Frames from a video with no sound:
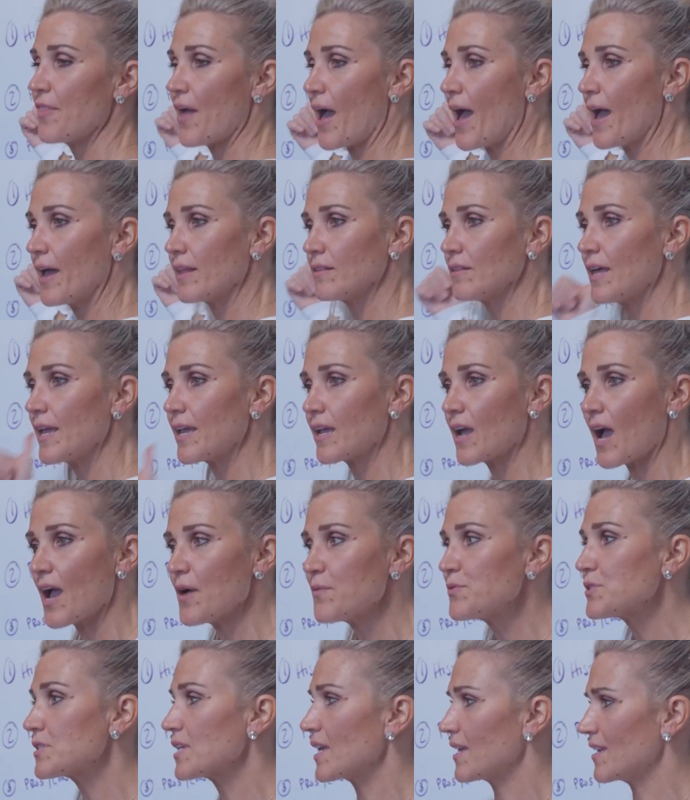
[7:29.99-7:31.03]
that. Like, I
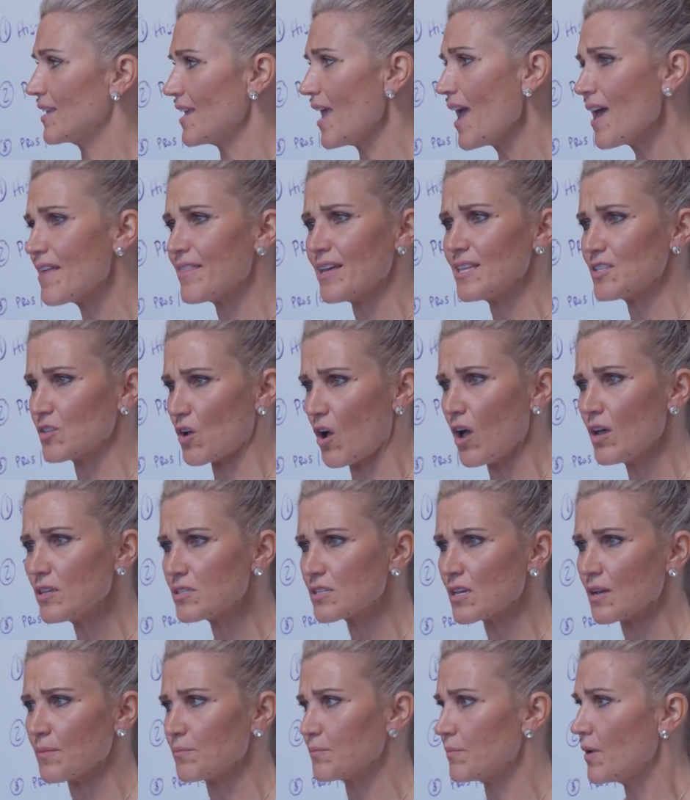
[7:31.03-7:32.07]
was like, yeah, that's
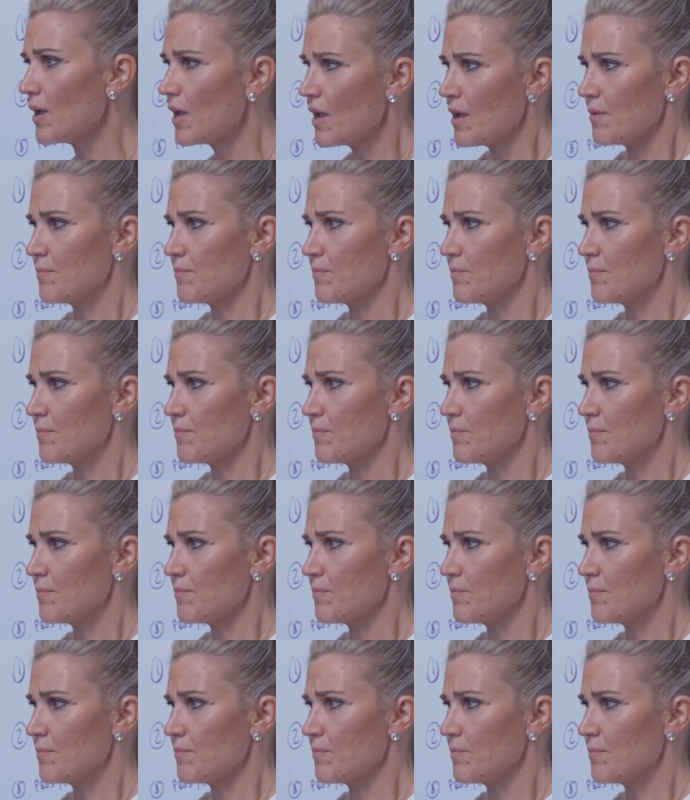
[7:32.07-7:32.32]
awesome.